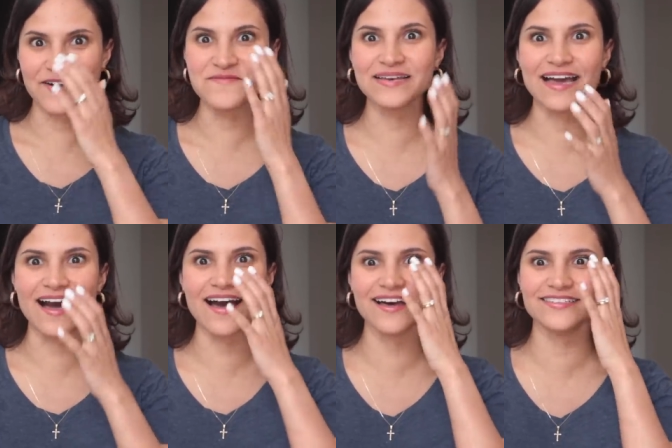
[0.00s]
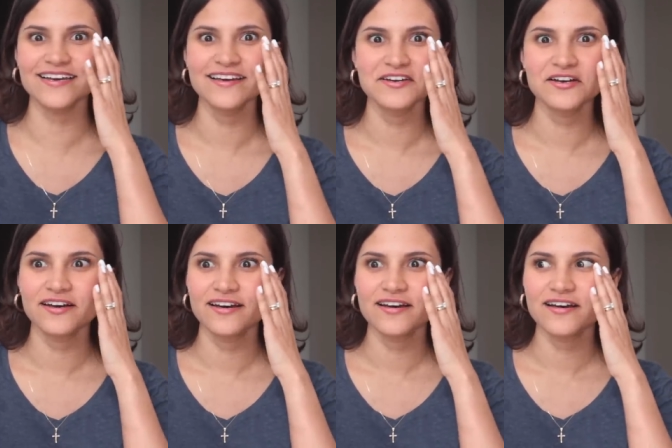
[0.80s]
Oh my god,
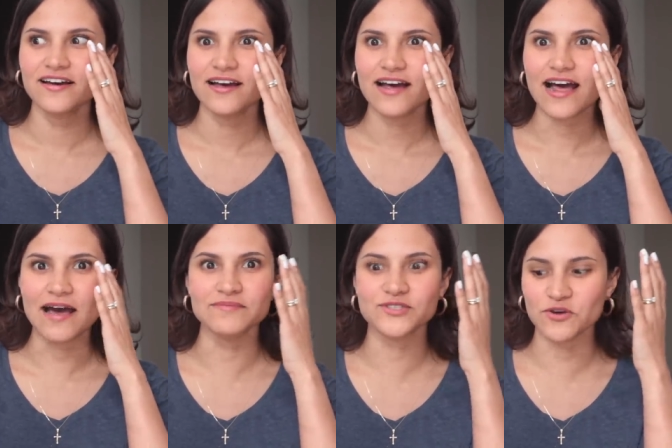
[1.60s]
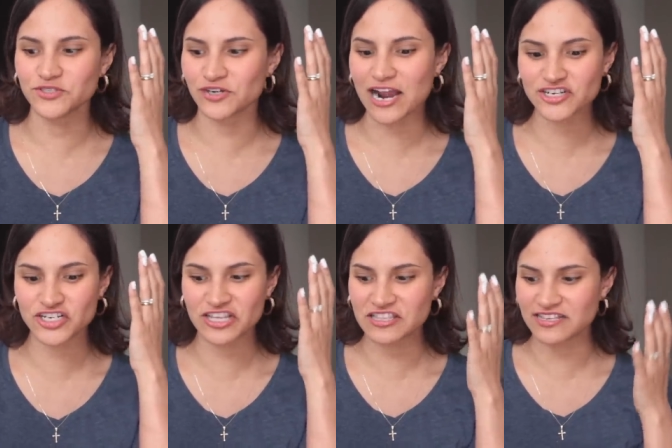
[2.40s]
I'm so
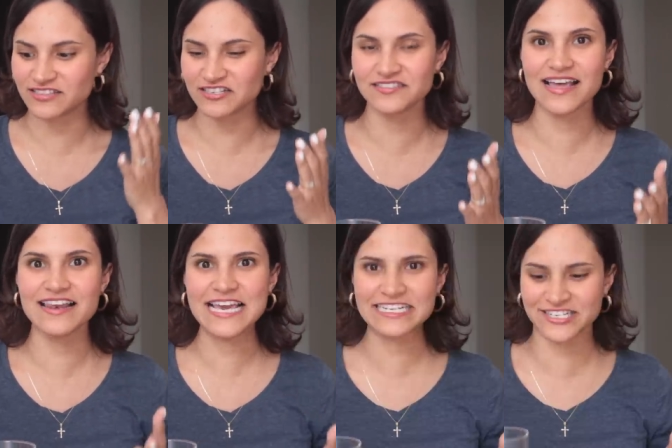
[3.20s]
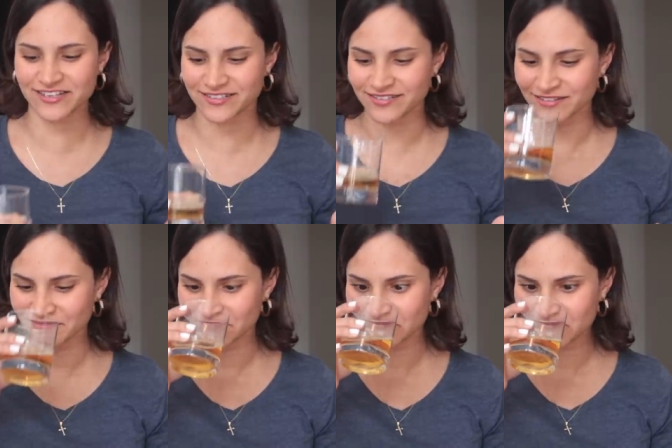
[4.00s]
trashy, this is delicious!
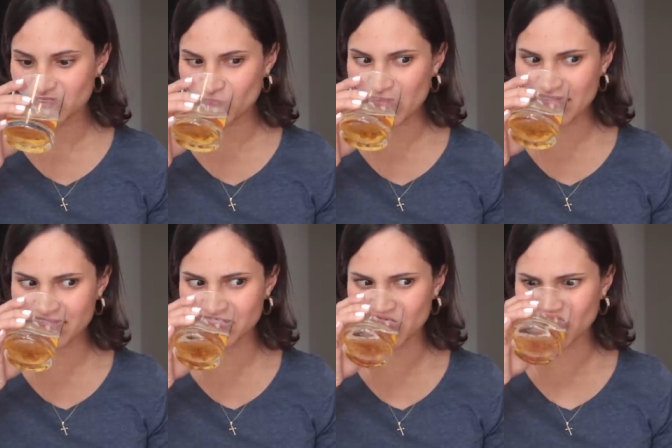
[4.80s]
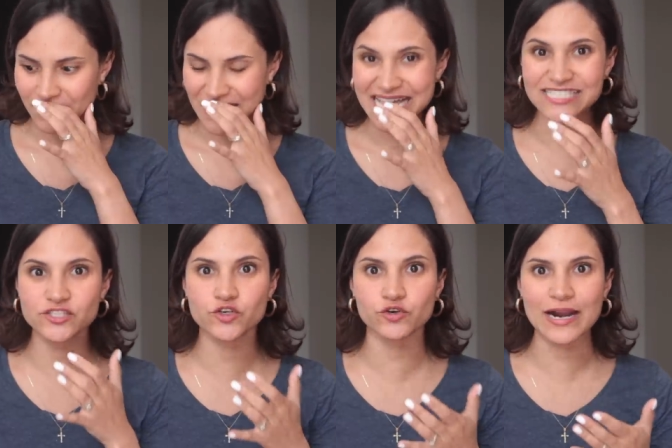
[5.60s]
What?
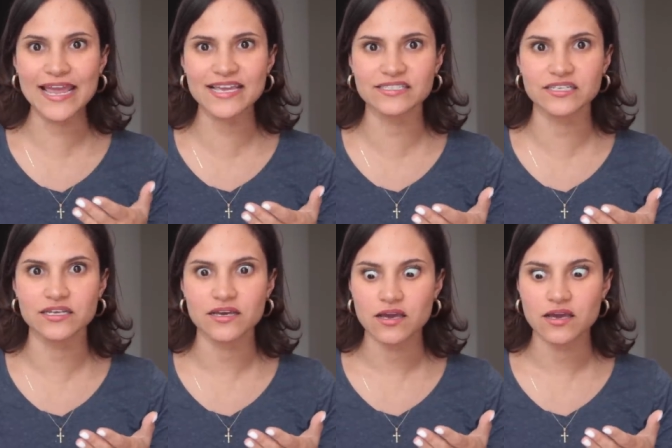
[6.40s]
It's great!